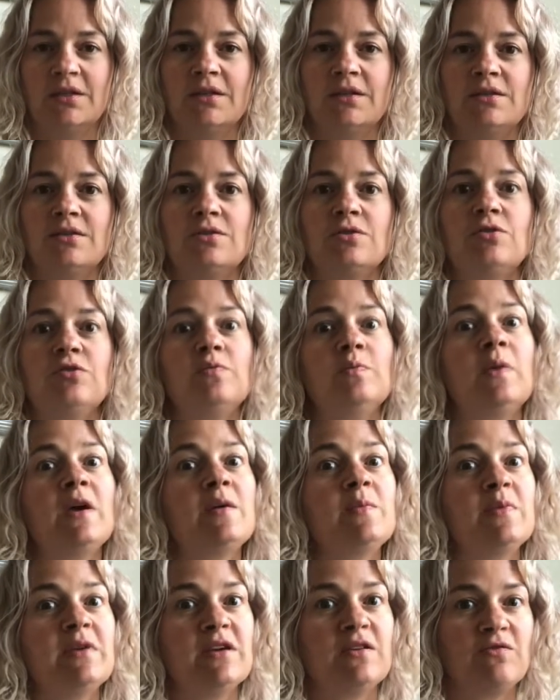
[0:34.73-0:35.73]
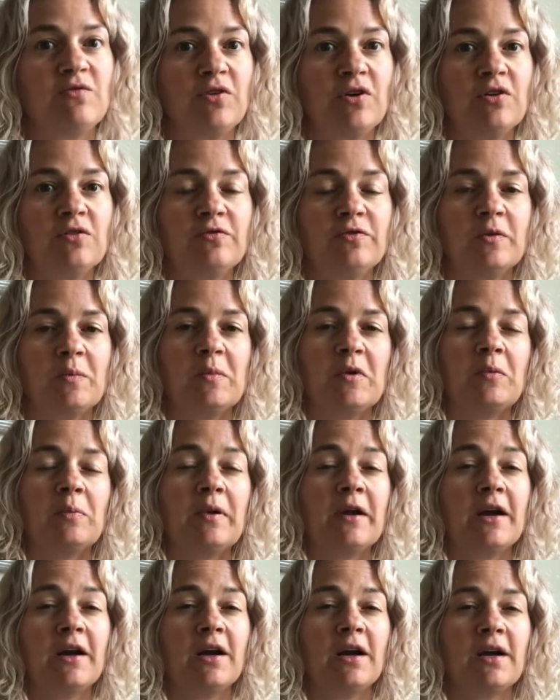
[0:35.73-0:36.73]
So you maybe have heard from your
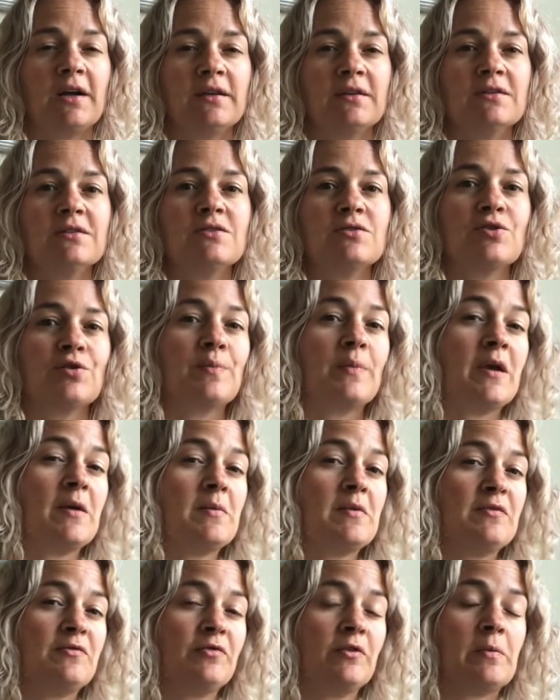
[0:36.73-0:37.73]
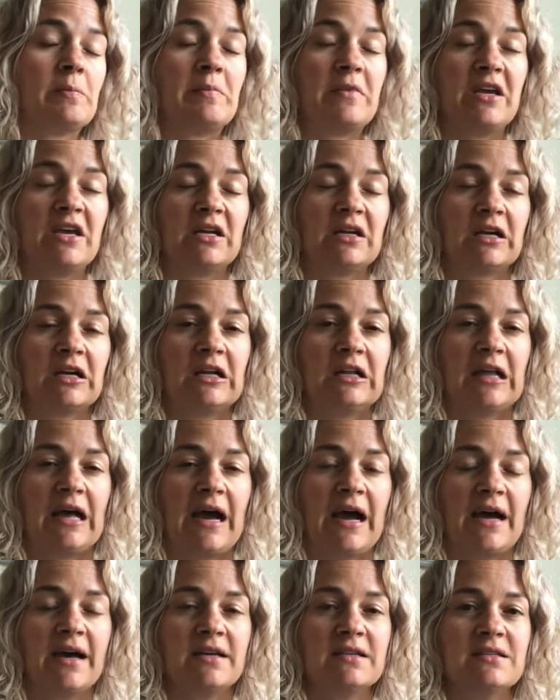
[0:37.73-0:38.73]
parents or maybe from me in
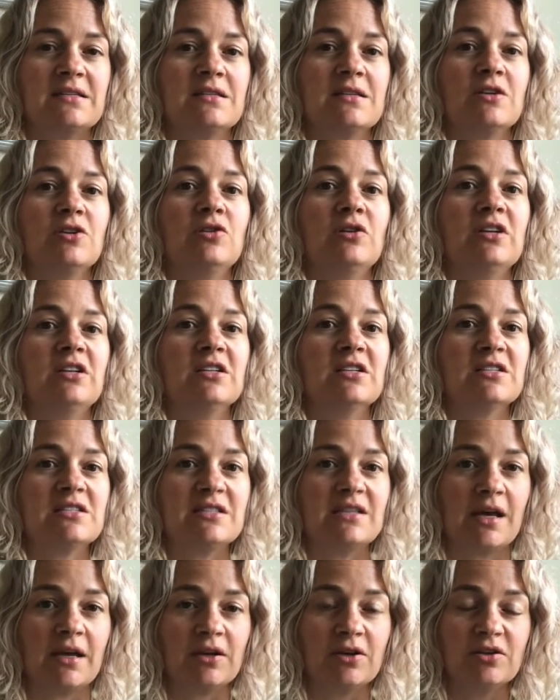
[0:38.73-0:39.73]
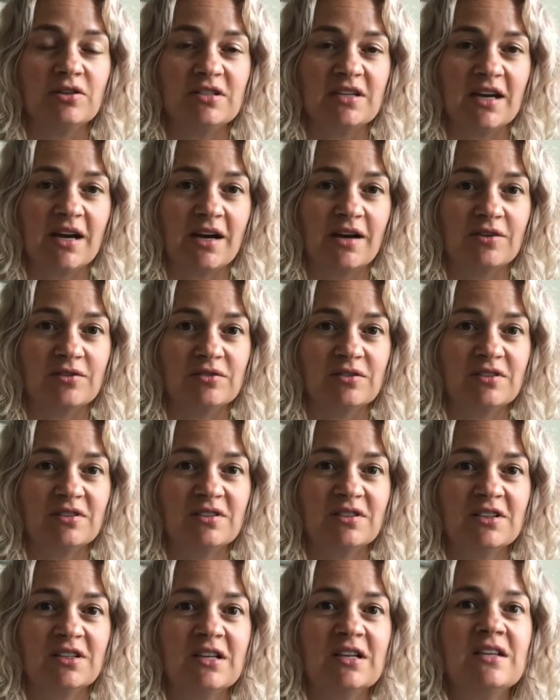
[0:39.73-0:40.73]
class that you need to settle down.
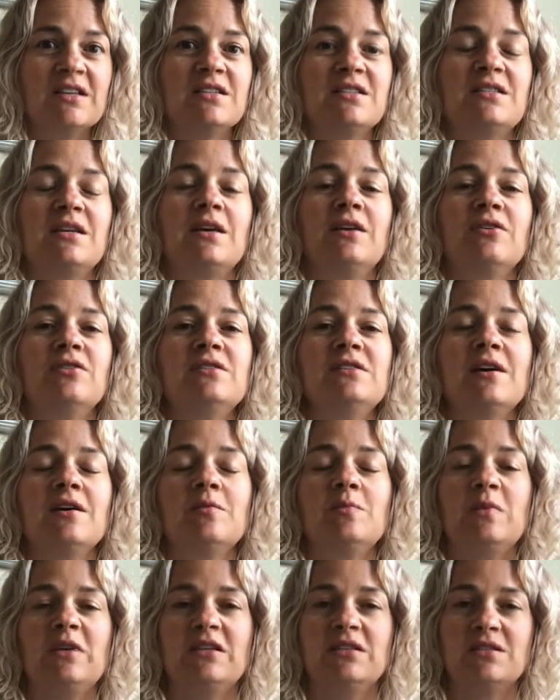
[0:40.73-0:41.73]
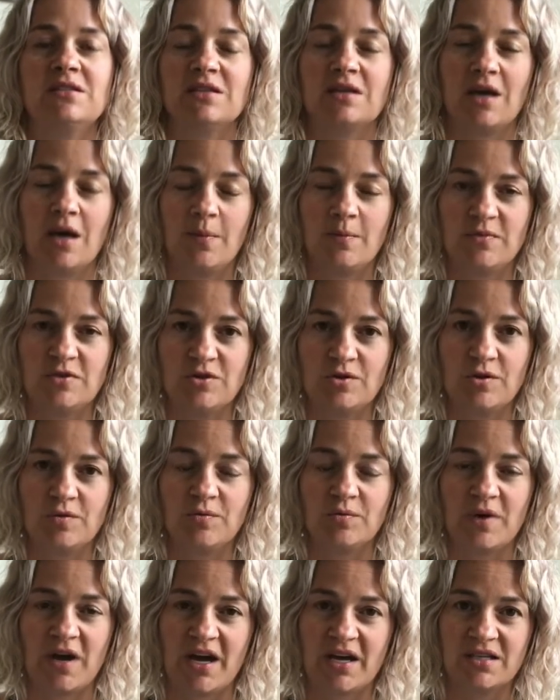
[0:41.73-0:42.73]
Settle down means come to a
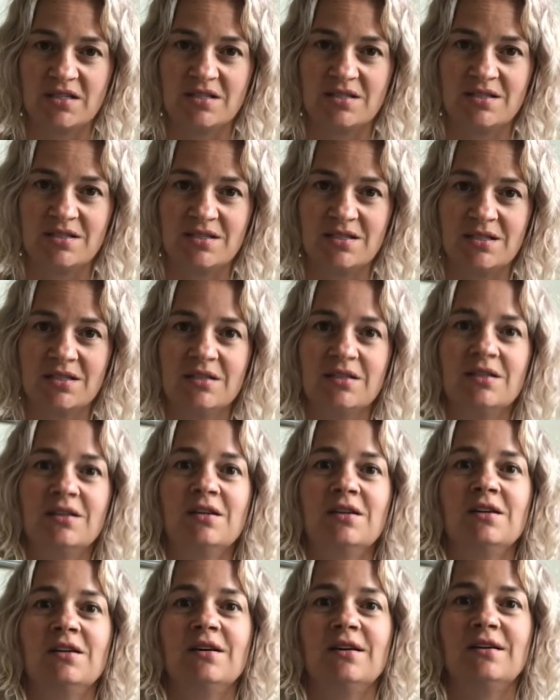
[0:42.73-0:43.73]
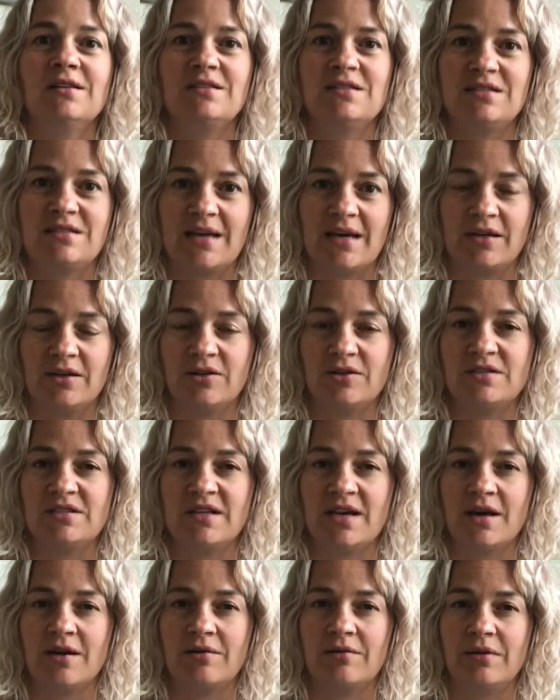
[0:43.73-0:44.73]
rest. Settle
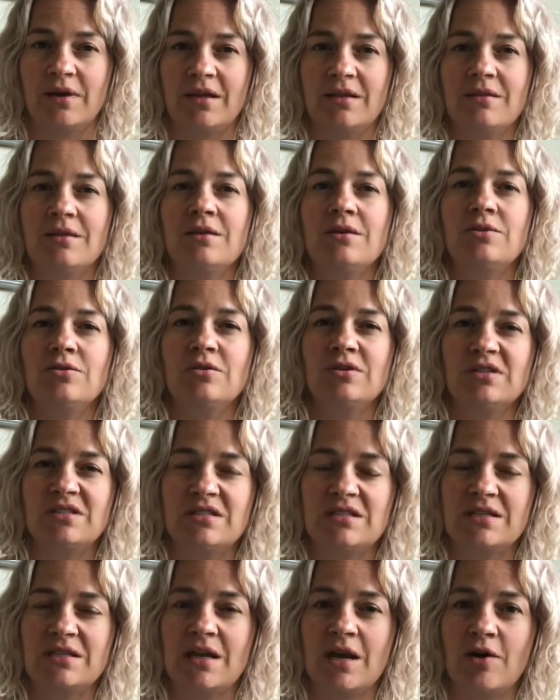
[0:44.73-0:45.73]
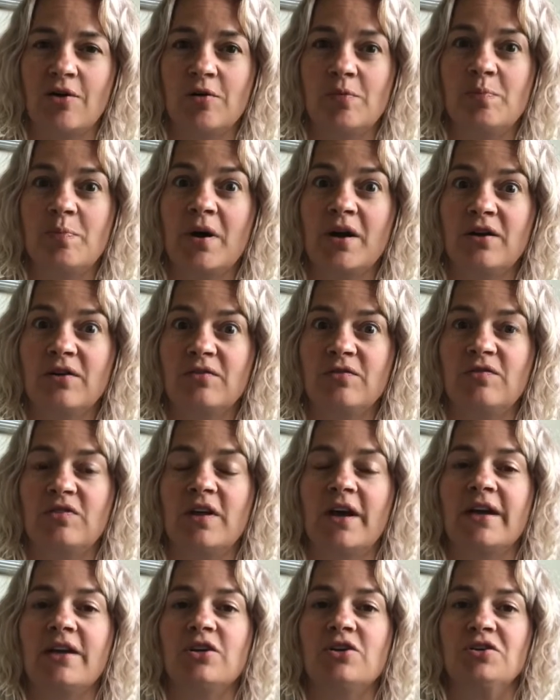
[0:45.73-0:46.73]
down. I think you could see how a
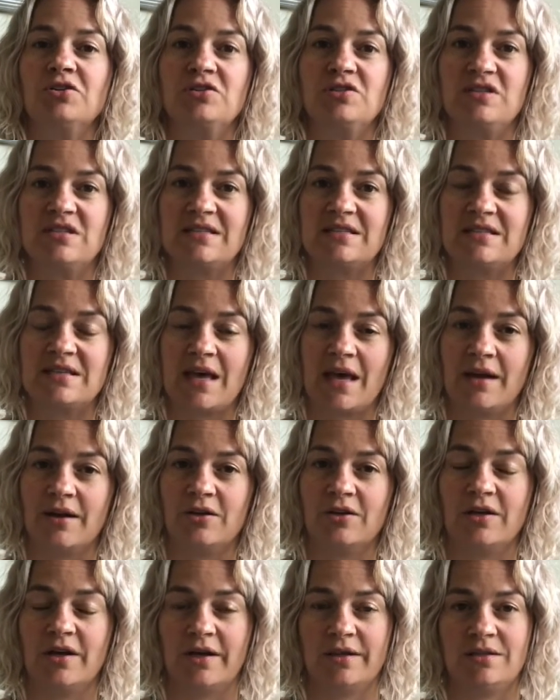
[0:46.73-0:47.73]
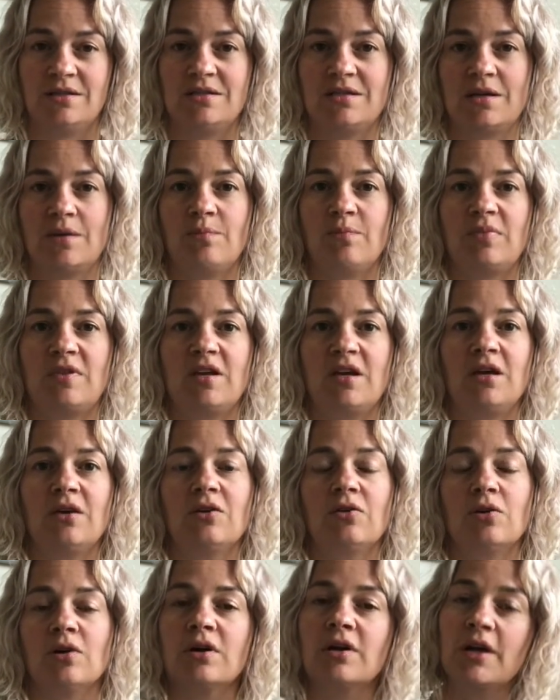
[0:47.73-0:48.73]
butterfly could settle on something
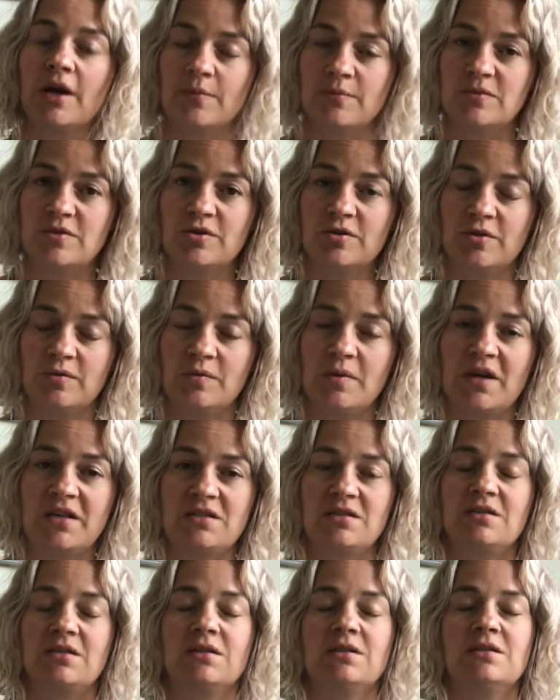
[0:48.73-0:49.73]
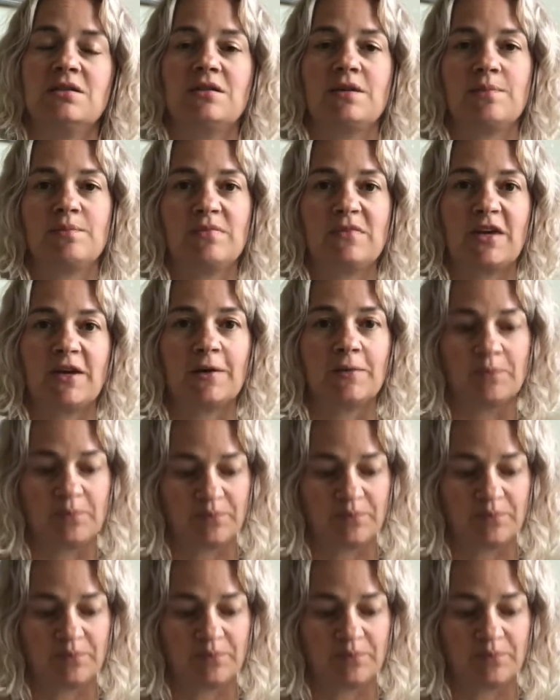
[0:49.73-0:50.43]
or come to a rest on something.